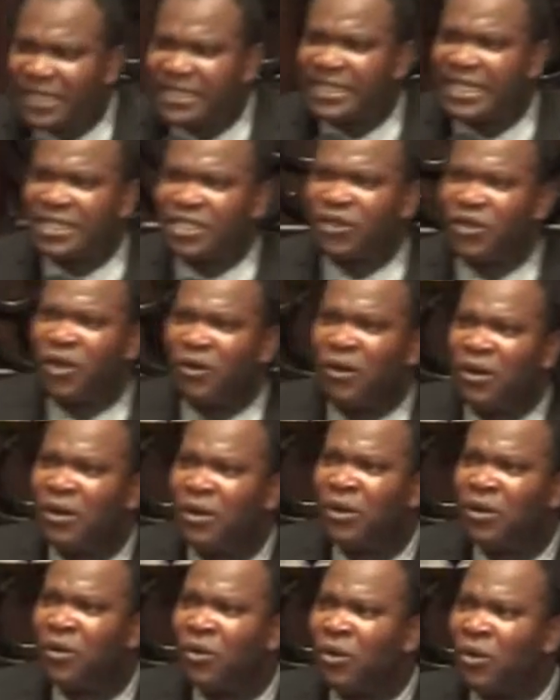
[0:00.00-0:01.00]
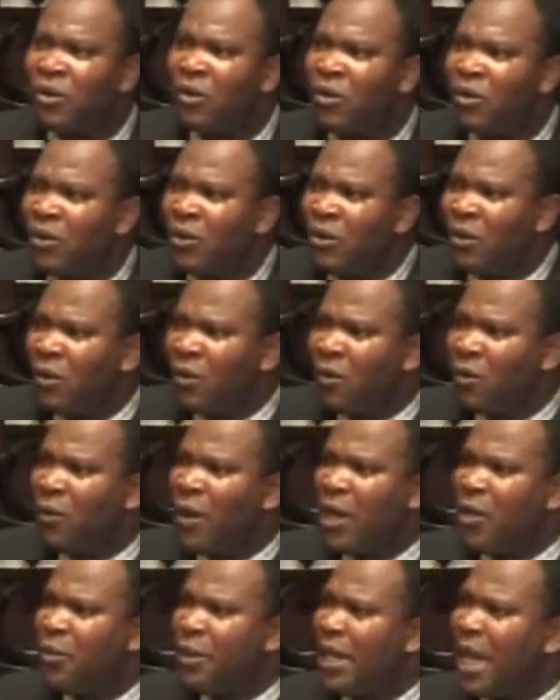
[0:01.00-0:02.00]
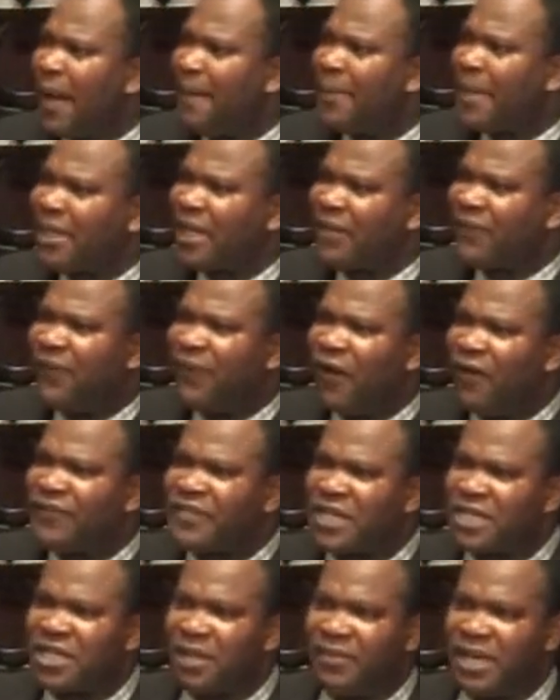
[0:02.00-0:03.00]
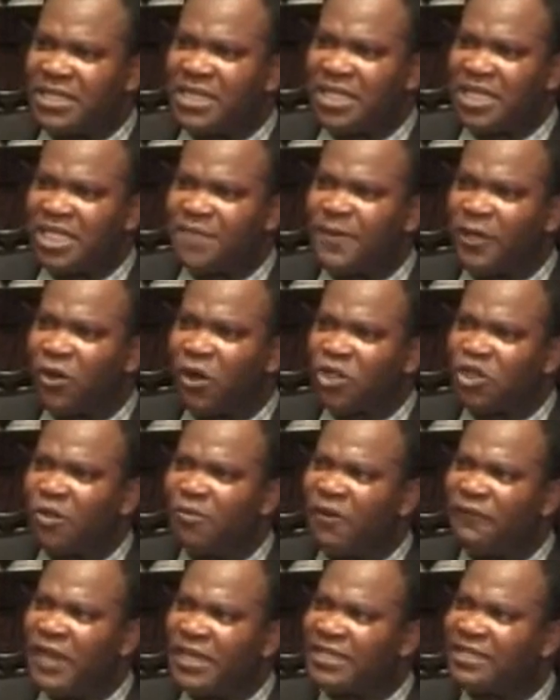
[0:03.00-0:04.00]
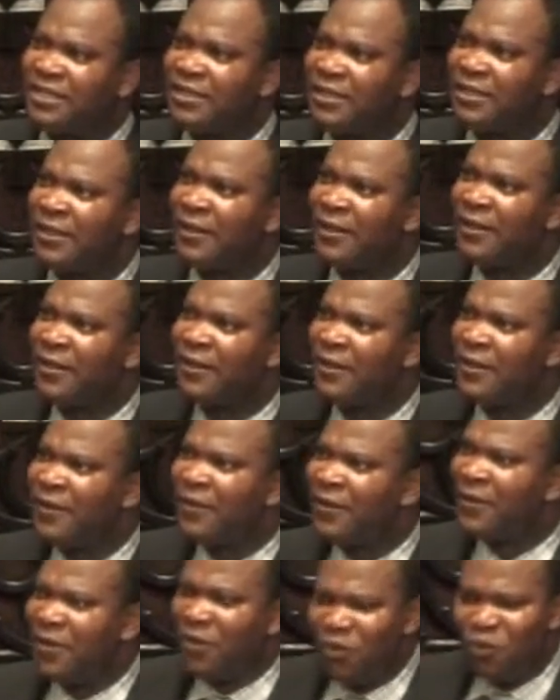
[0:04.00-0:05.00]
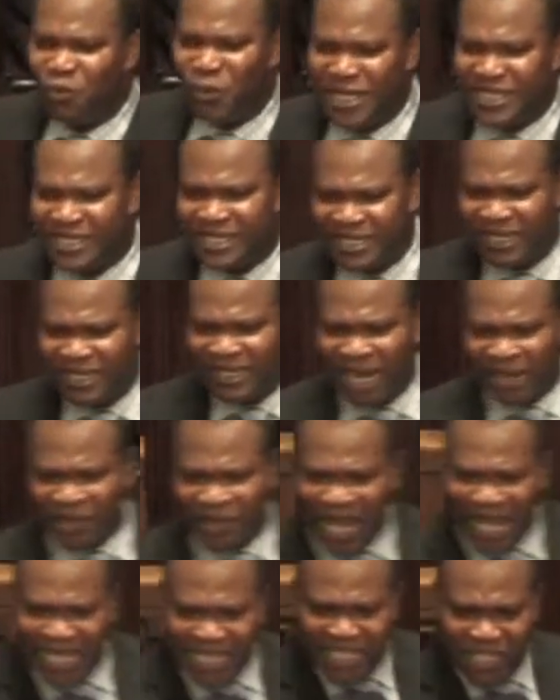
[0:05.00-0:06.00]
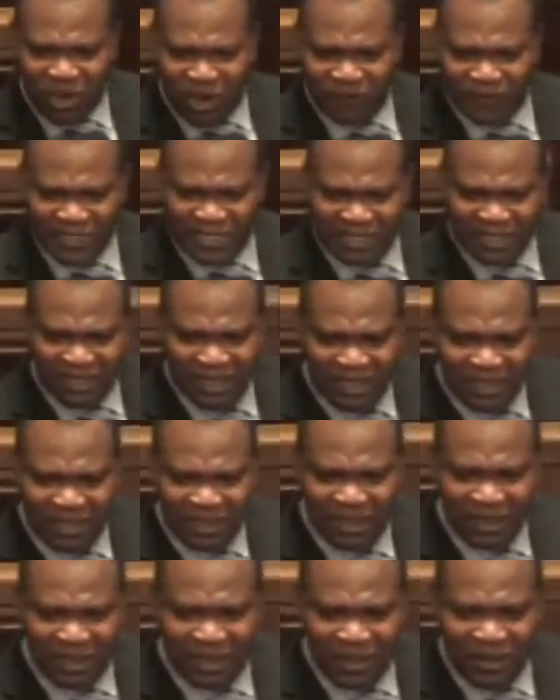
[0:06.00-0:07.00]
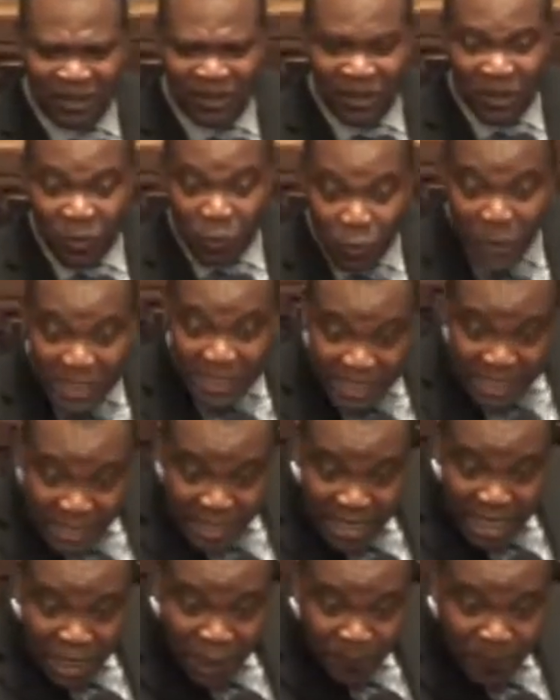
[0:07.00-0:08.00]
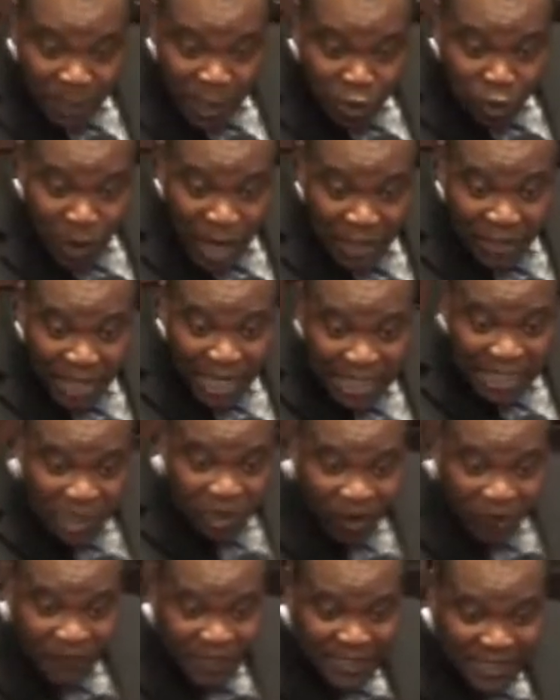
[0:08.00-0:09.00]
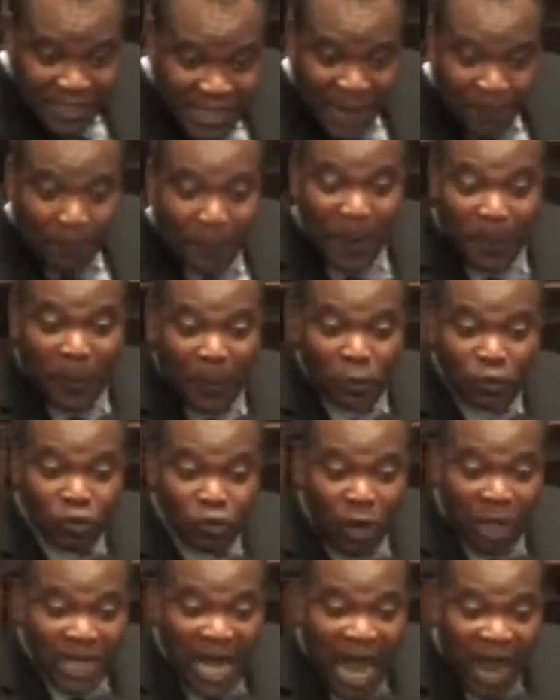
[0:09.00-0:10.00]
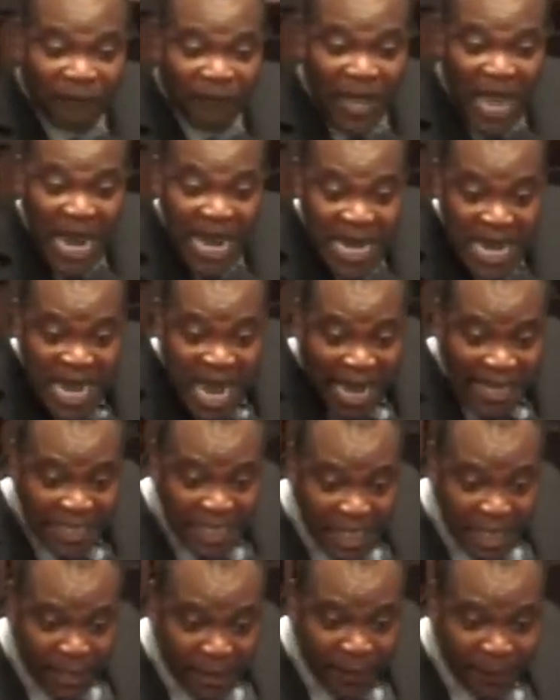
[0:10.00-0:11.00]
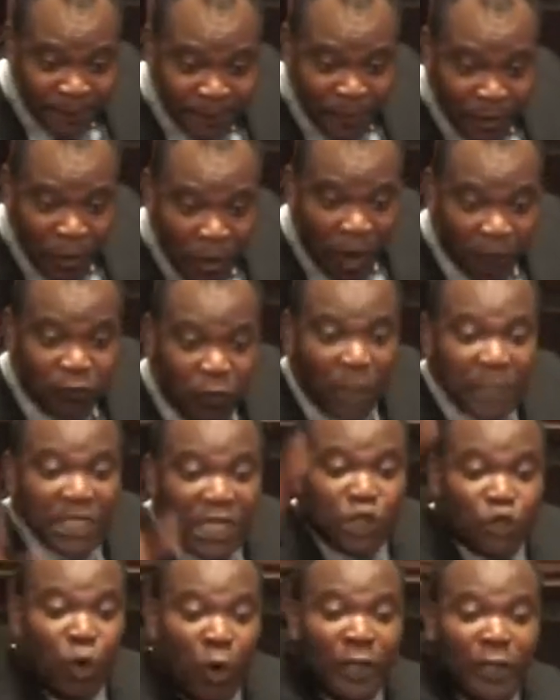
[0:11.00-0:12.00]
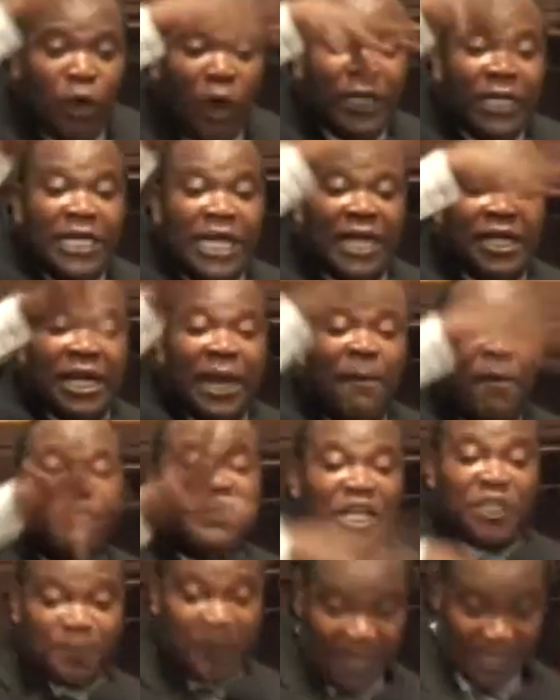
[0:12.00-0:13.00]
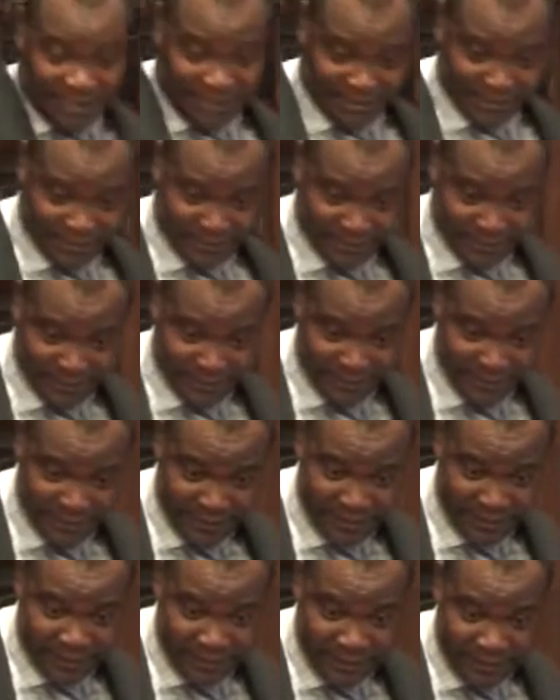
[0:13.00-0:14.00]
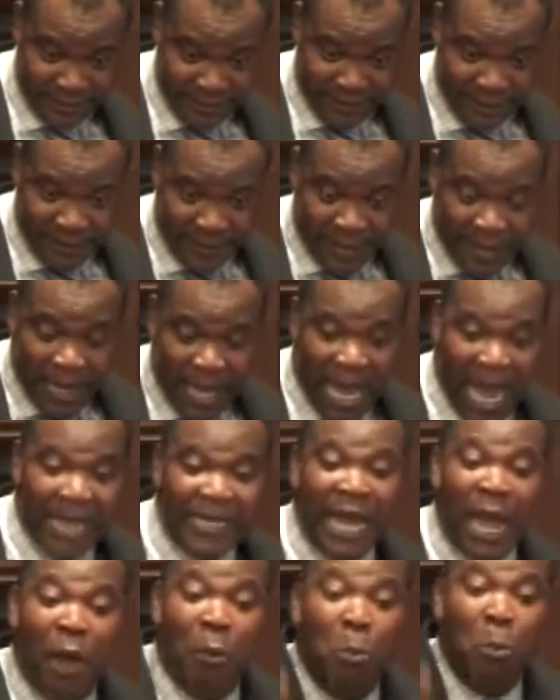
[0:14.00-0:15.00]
these things, you know, when we are bringing forth such messages, because some of us, we see the reality of it. We see the spiritual reality of it, that people do not have any idea of what is going on in the realm of the spirit. And they